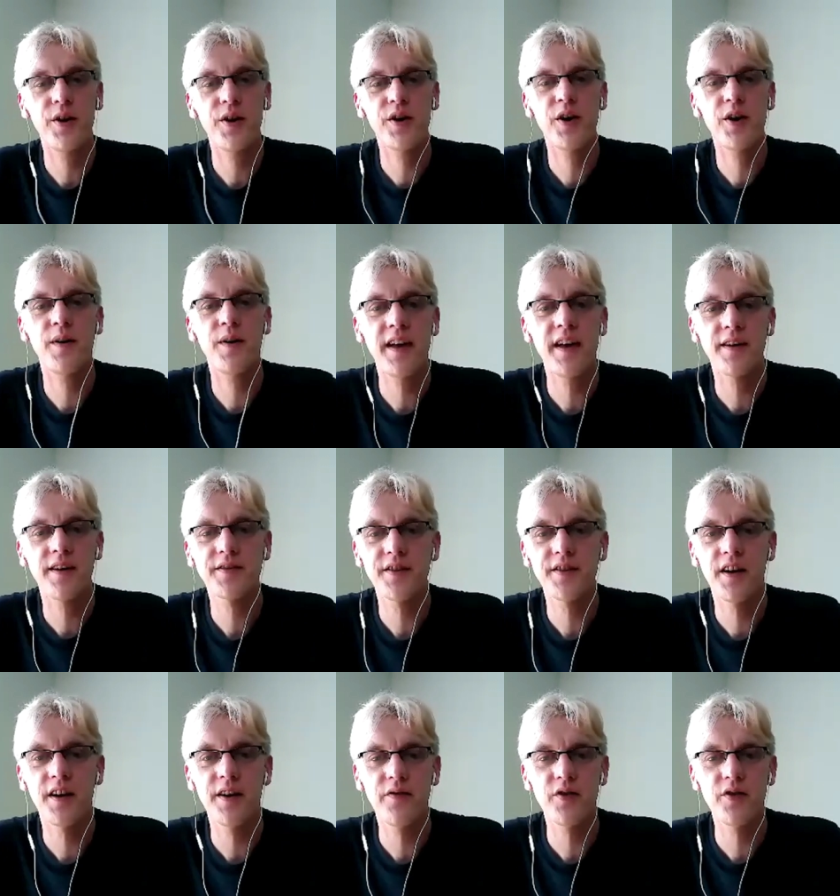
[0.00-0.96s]
going
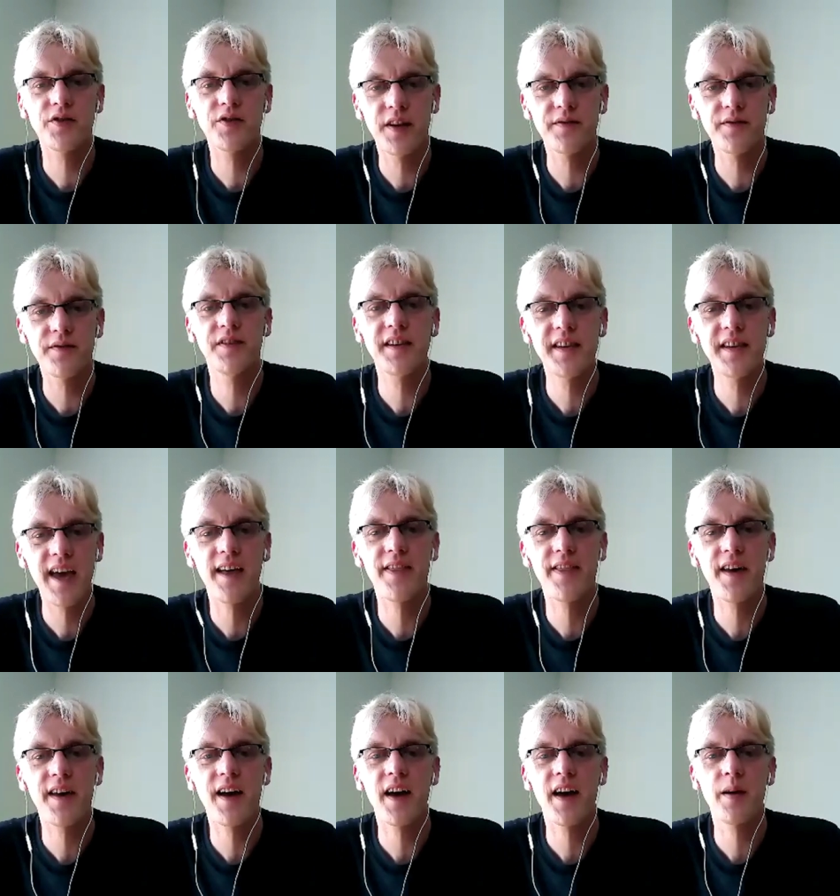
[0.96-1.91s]
outside of yourself to get
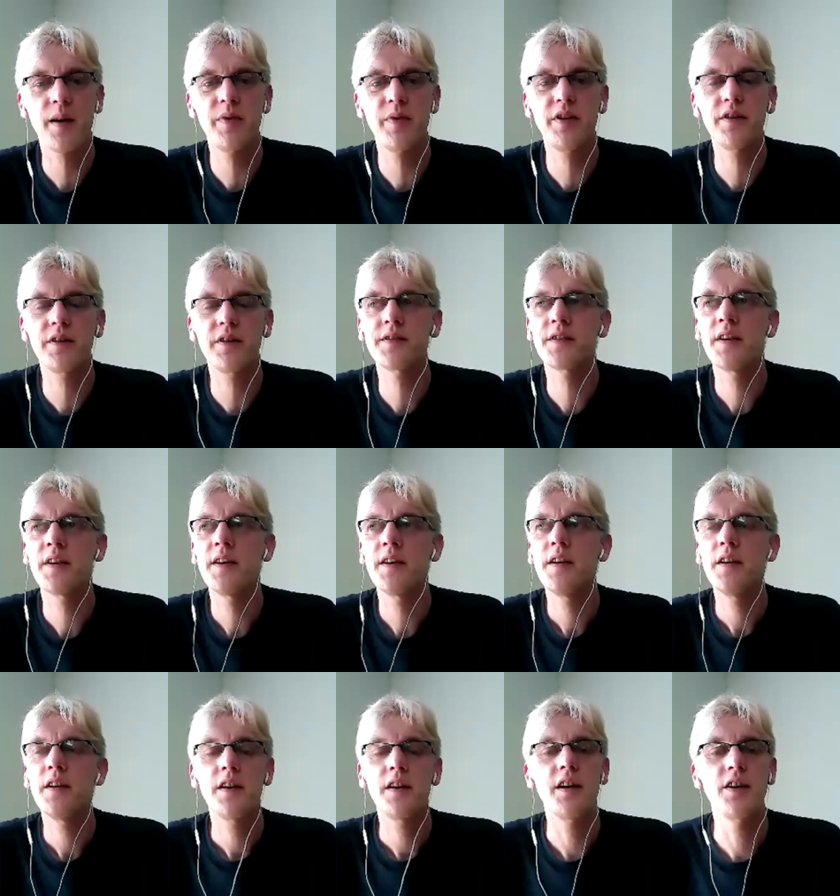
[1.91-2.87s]
that happiness,
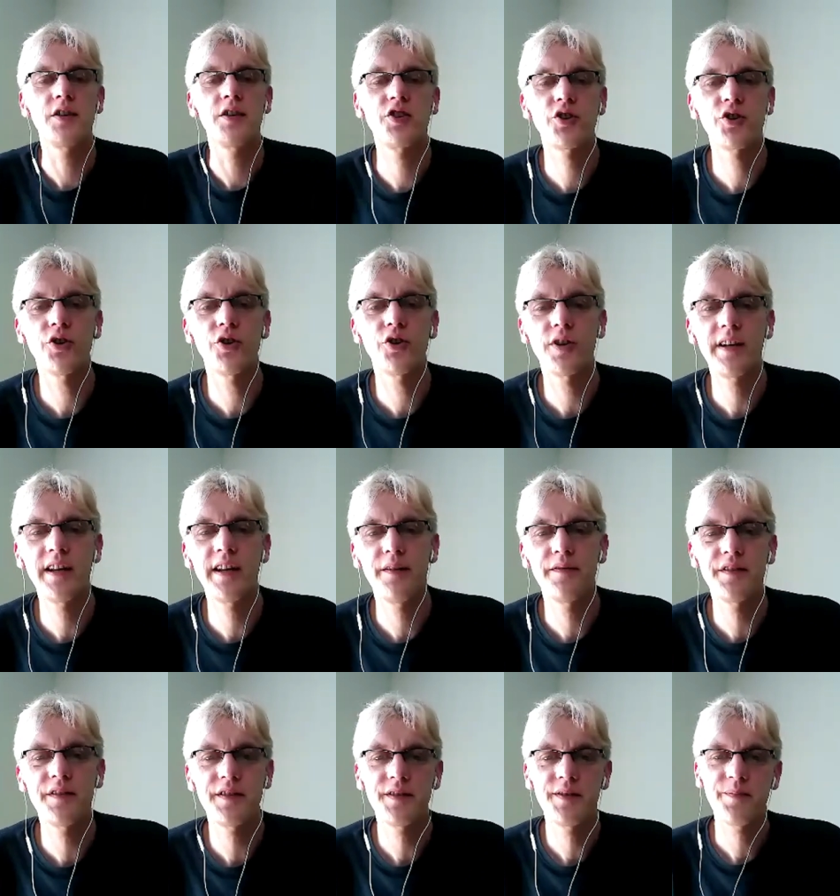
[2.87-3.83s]
it's
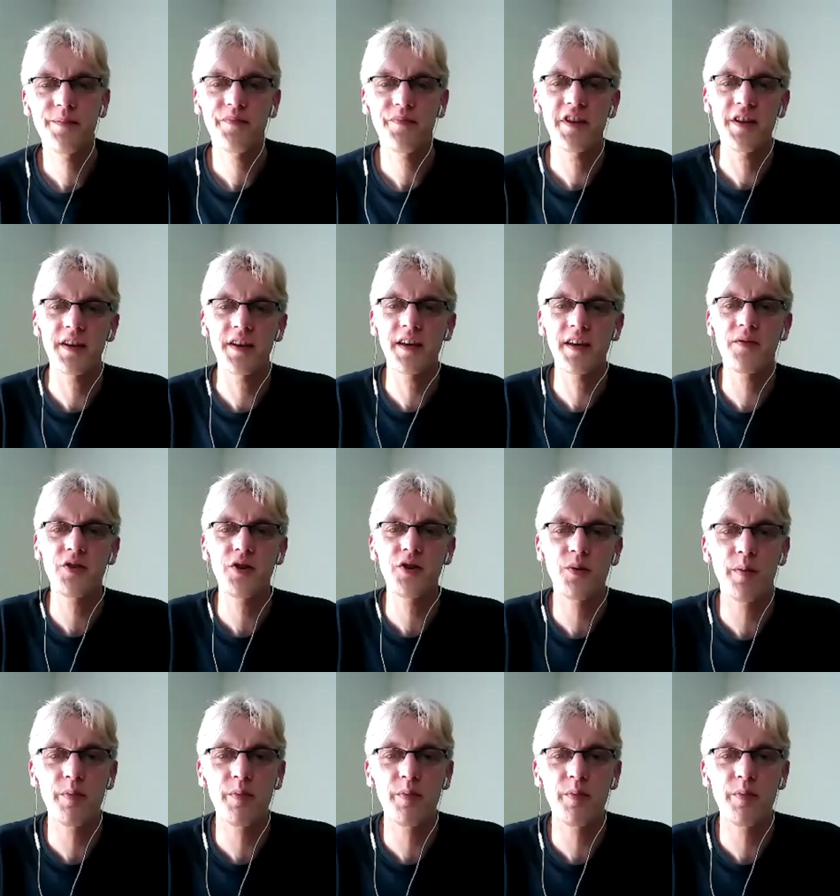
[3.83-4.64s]
short-lived. It gives you a